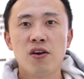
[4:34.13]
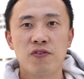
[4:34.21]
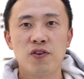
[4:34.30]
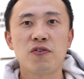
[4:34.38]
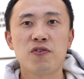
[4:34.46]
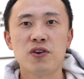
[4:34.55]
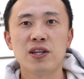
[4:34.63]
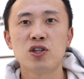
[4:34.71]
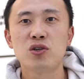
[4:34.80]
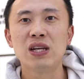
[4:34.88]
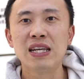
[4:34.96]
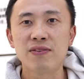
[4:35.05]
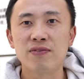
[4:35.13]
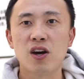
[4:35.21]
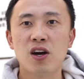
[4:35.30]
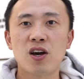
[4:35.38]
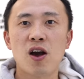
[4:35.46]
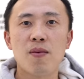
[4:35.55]
feel free to leave
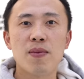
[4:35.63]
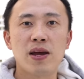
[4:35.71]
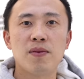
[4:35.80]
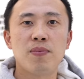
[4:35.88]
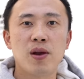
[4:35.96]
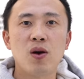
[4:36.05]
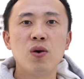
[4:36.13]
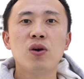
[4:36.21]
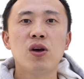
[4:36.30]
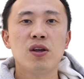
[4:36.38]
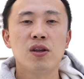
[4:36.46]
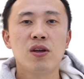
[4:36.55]
a comment below.